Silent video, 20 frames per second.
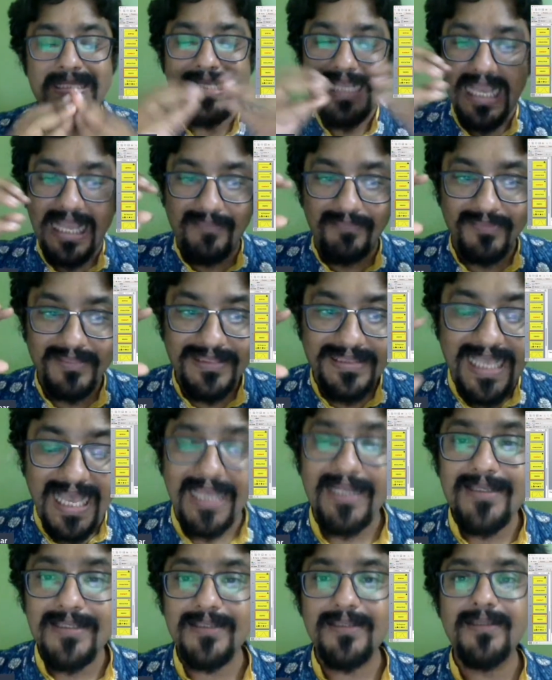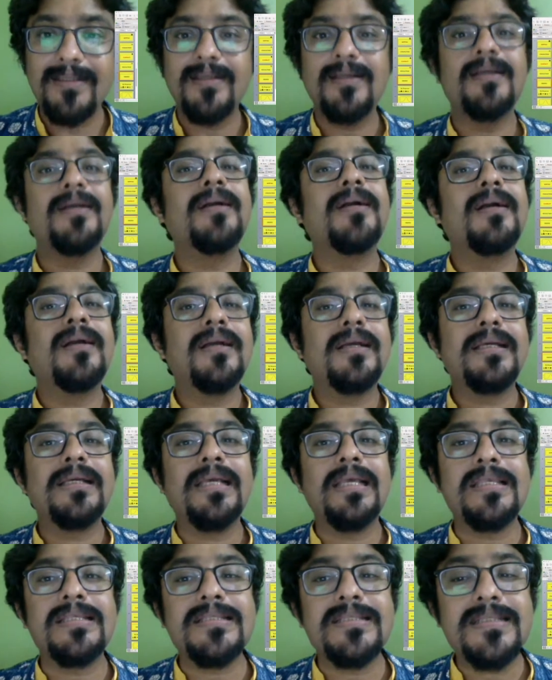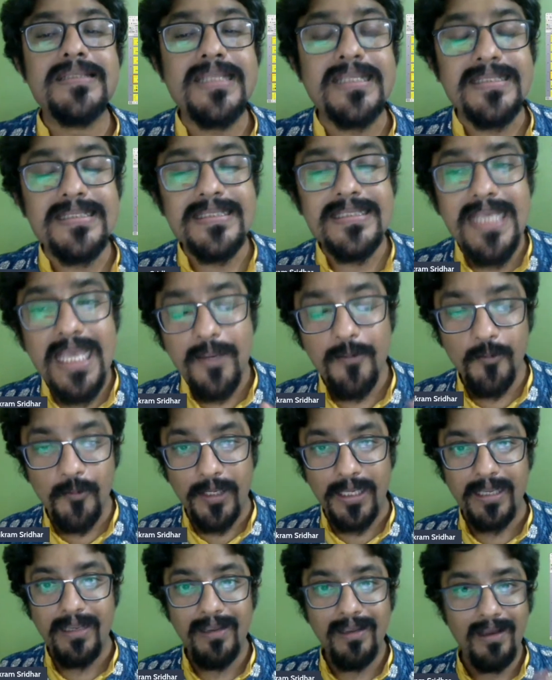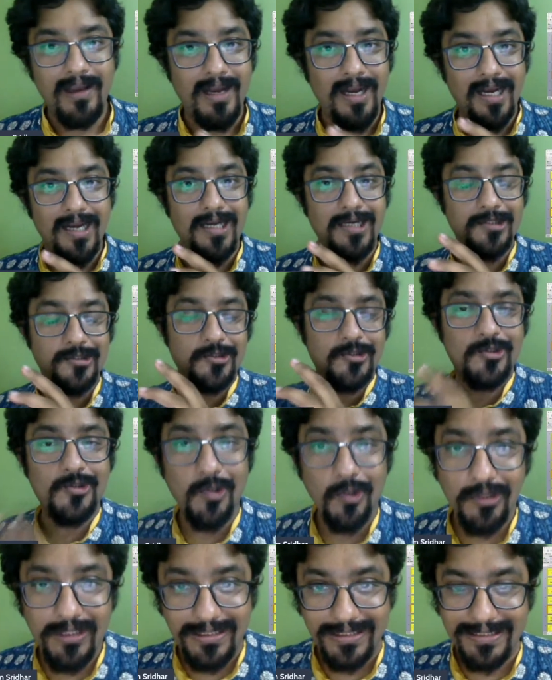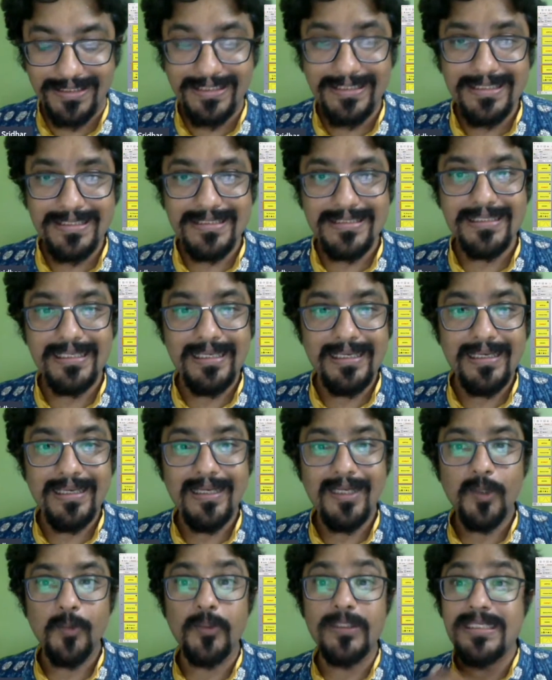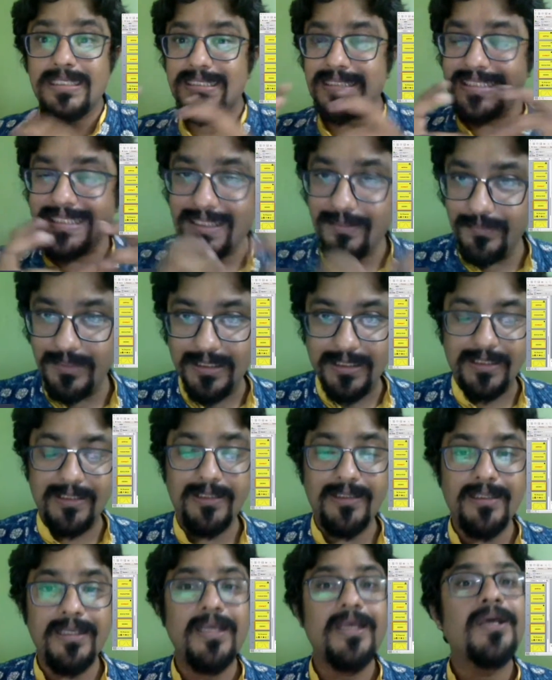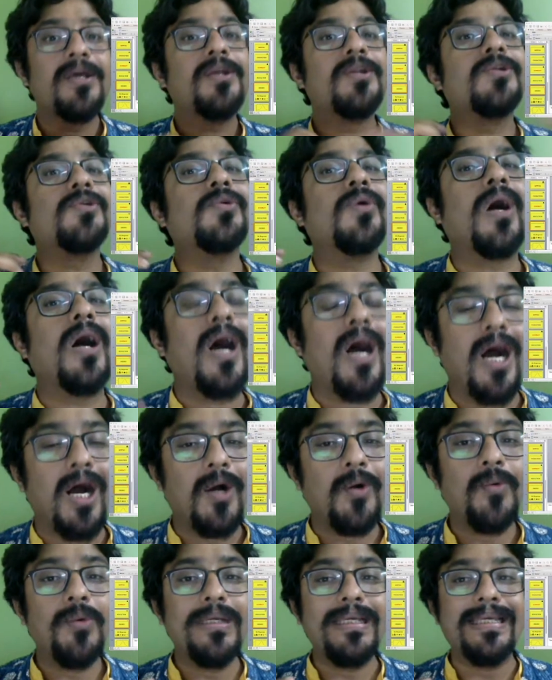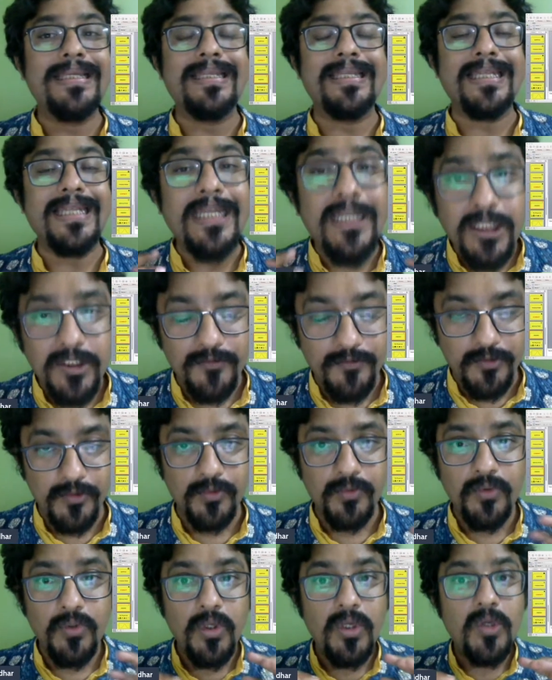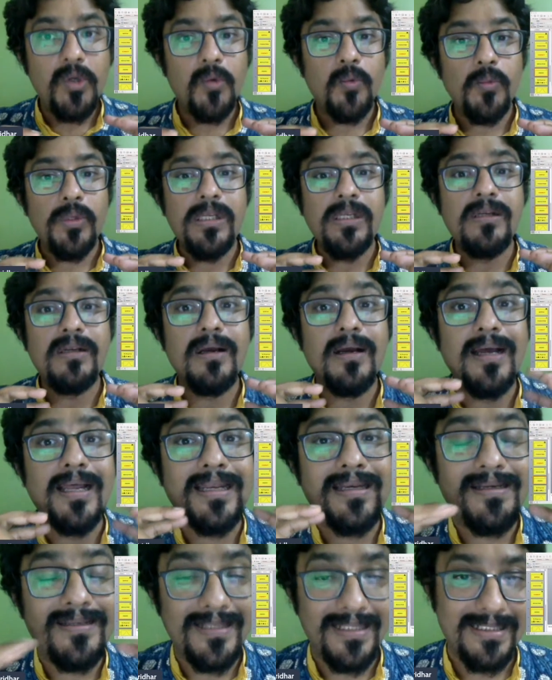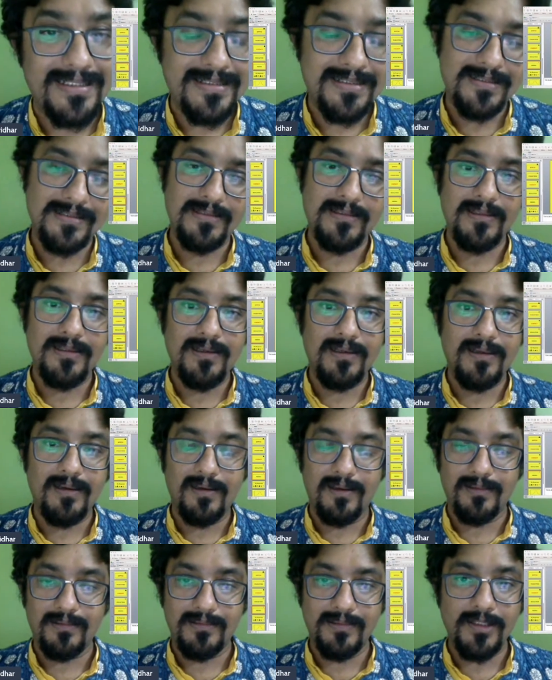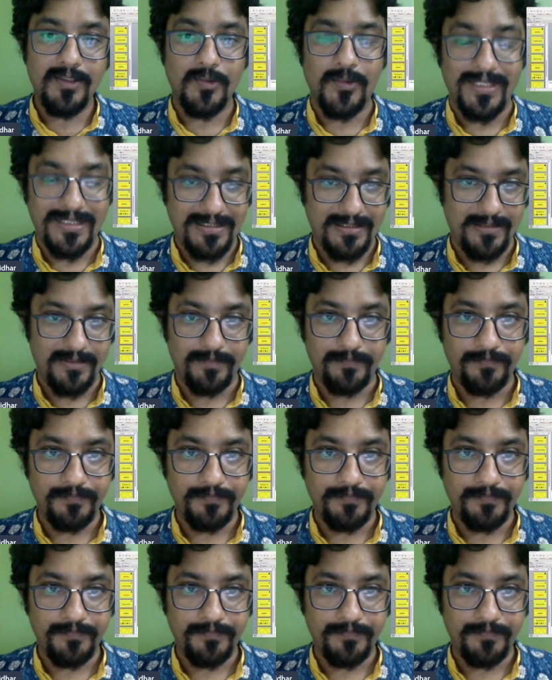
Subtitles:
And that is the same way a story is, which is similar to how in an interview we address the question.